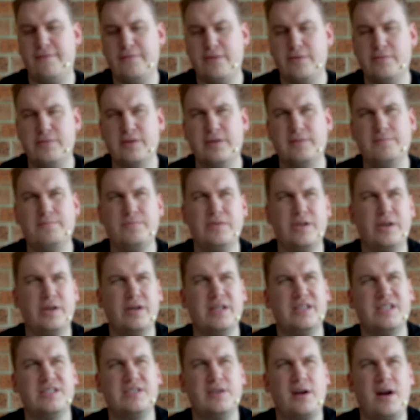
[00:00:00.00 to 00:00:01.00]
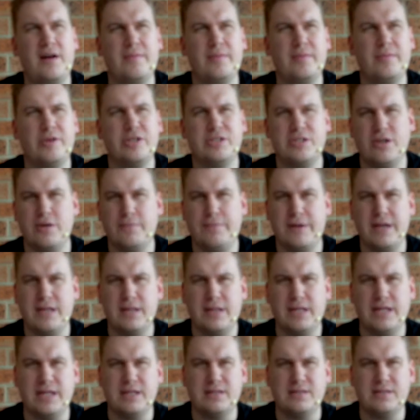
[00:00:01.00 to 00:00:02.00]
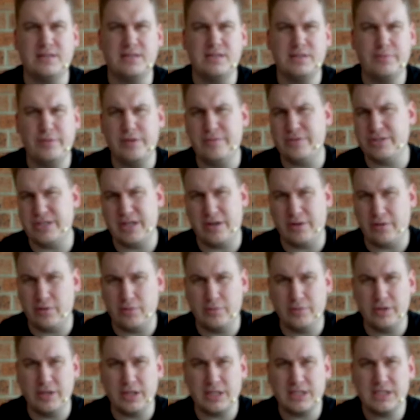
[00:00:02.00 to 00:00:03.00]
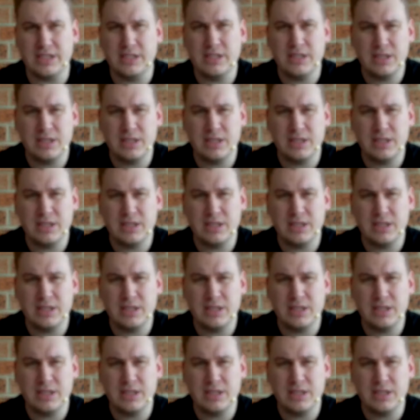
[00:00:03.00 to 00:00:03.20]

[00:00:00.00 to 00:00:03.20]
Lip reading: that were, at the time, the most OP things. It's pretty much how it all worked.